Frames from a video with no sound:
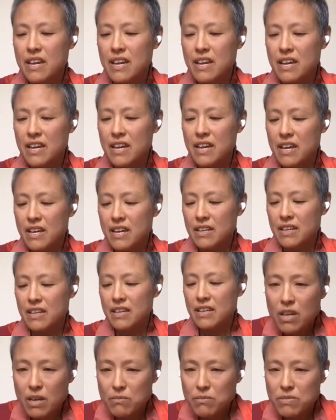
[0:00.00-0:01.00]
And
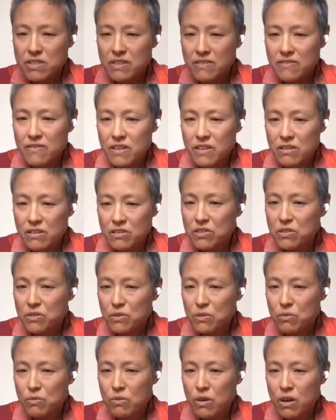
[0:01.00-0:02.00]
sometimes if they're
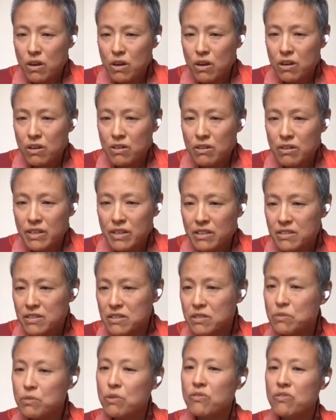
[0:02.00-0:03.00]
too raw and
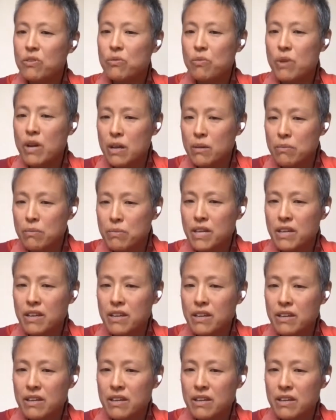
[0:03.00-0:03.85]
too overwhelming,